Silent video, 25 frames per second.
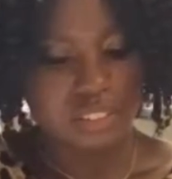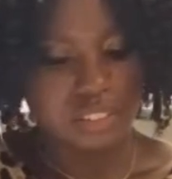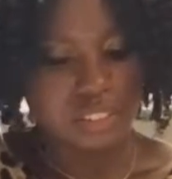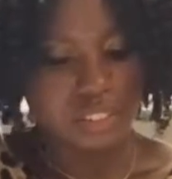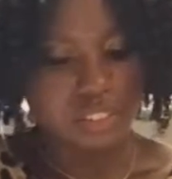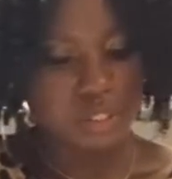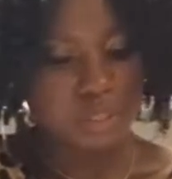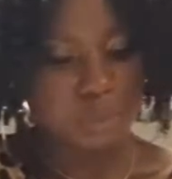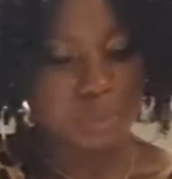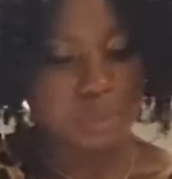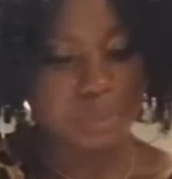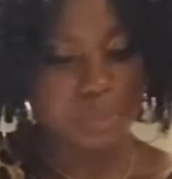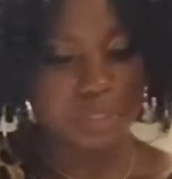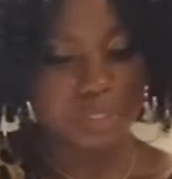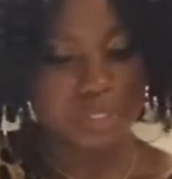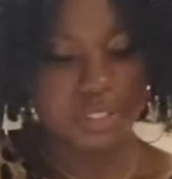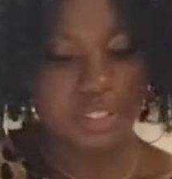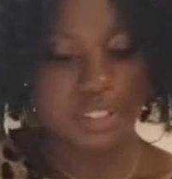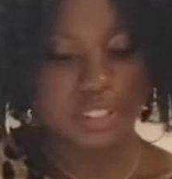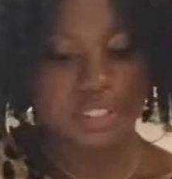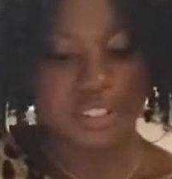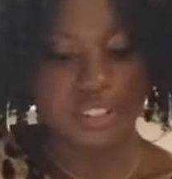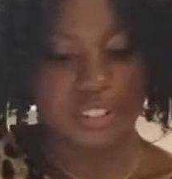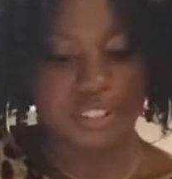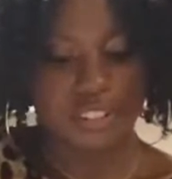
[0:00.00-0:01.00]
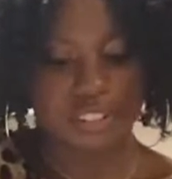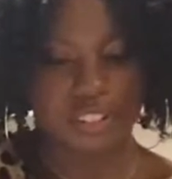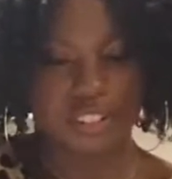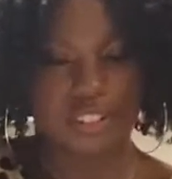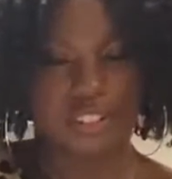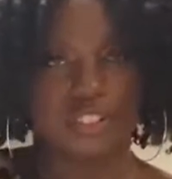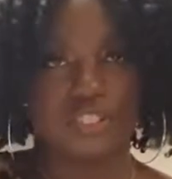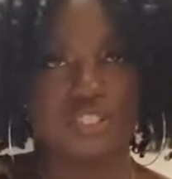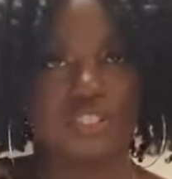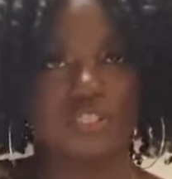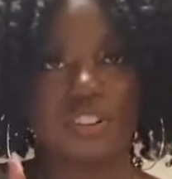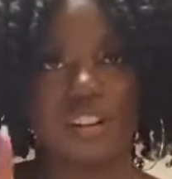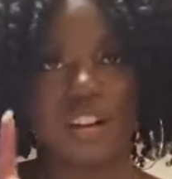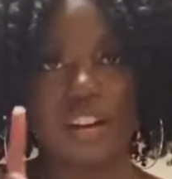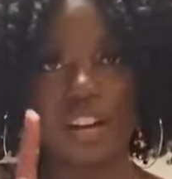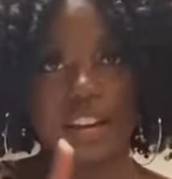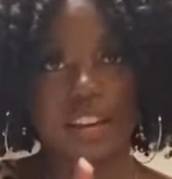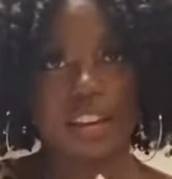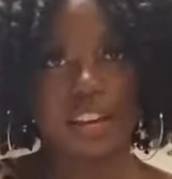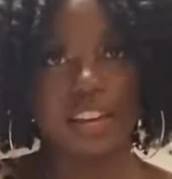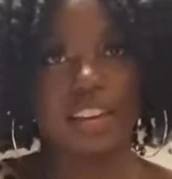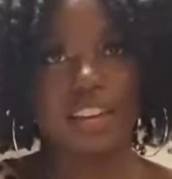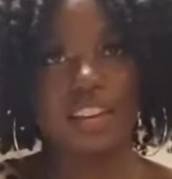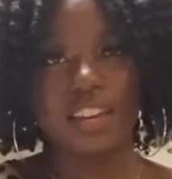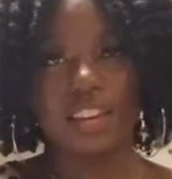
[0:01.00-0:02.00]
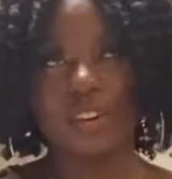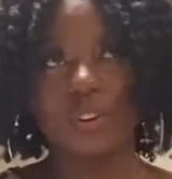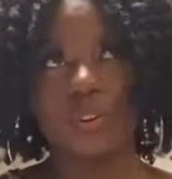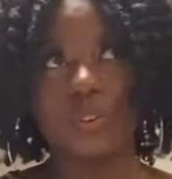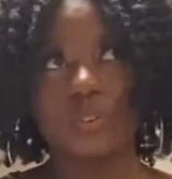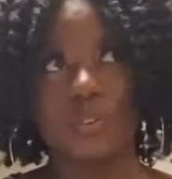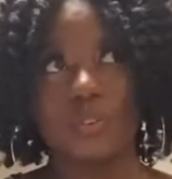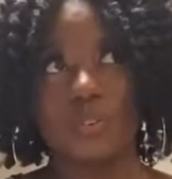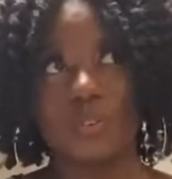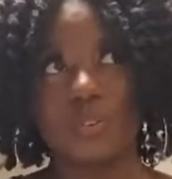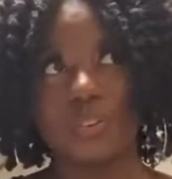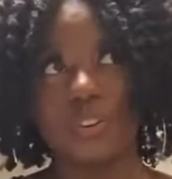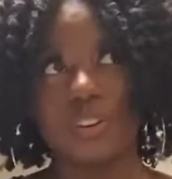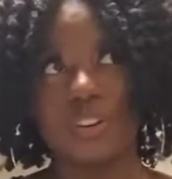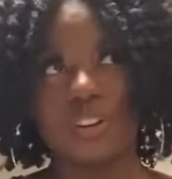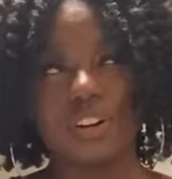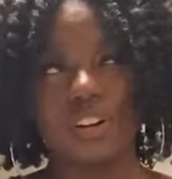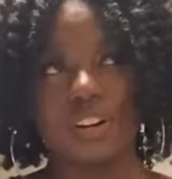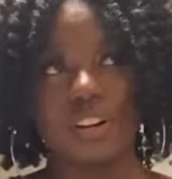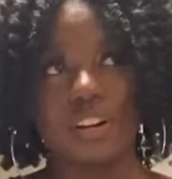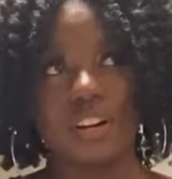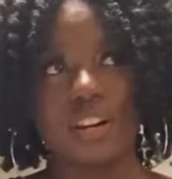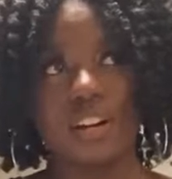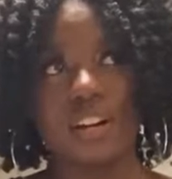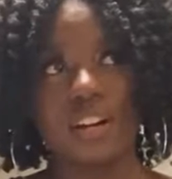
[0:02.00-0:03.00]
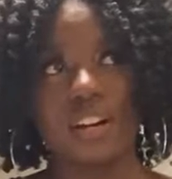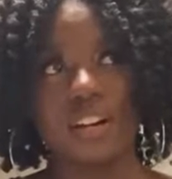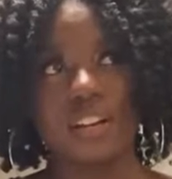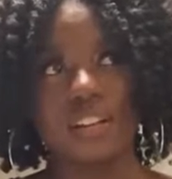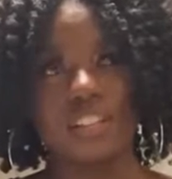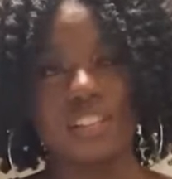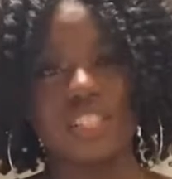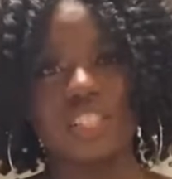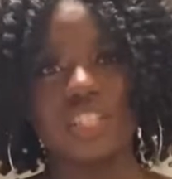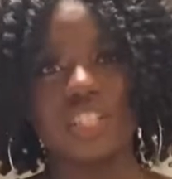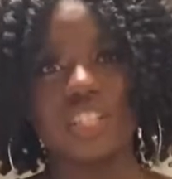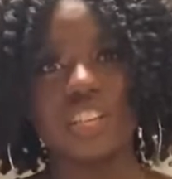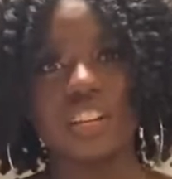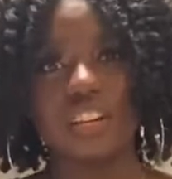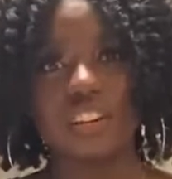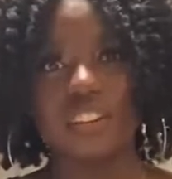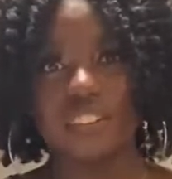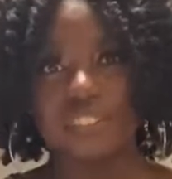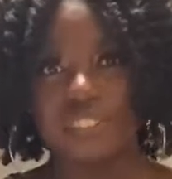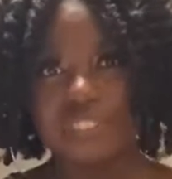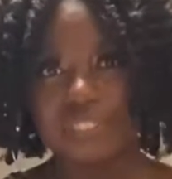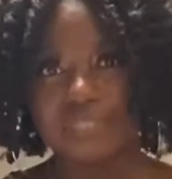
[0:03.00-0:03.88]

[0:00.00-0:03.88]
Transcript: super either dry or tough.